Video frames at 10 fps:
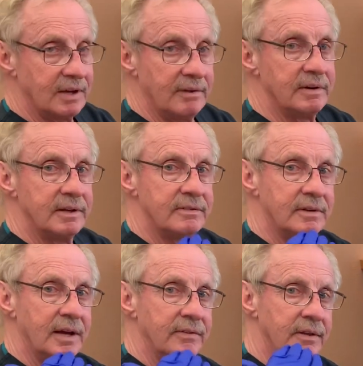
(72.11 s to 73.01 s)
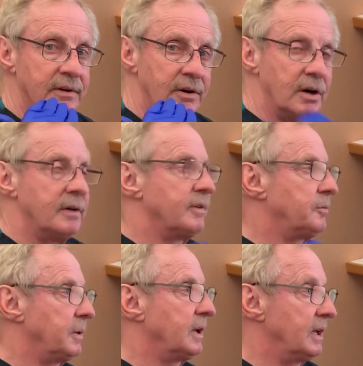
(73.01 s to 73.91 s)
evidence that the nerve is
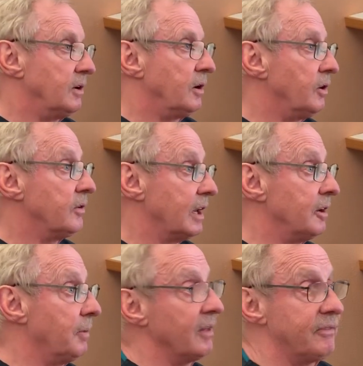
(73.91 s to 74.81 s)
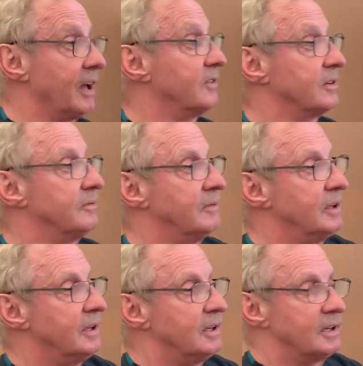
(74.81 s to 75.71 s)
being irritated by the fascia.
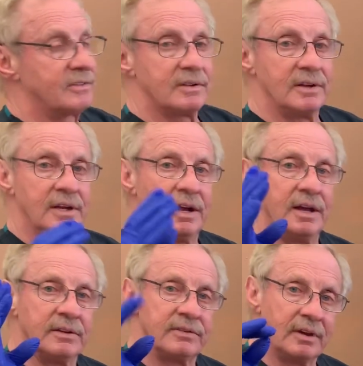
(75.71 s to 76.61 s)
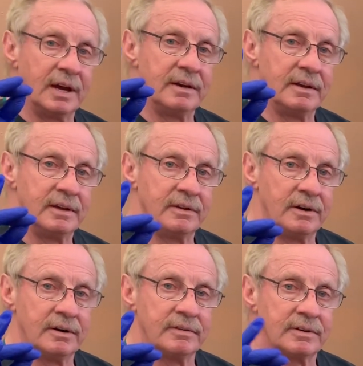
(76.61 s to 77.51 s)
It's a sign that the
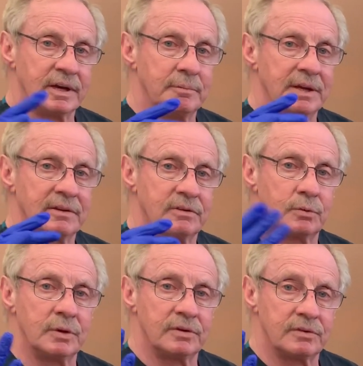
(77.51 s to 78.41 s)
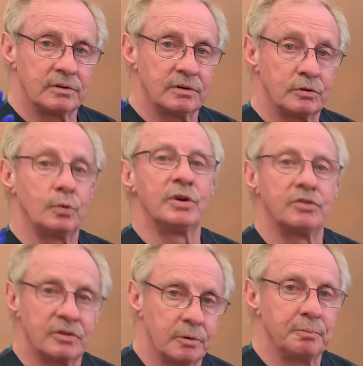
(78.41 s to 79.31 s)
nerve is kind of being
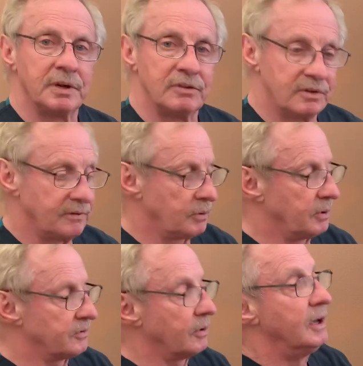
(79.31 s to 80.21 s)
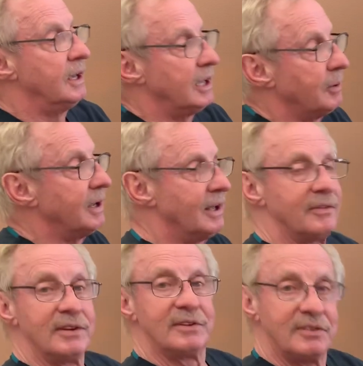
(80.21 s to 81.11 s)
squished or pinched, if you will. So anyway,
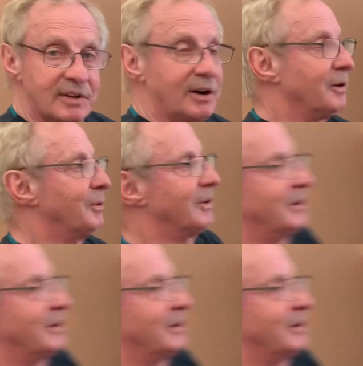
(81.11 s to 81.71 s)
this is Sarah. We'll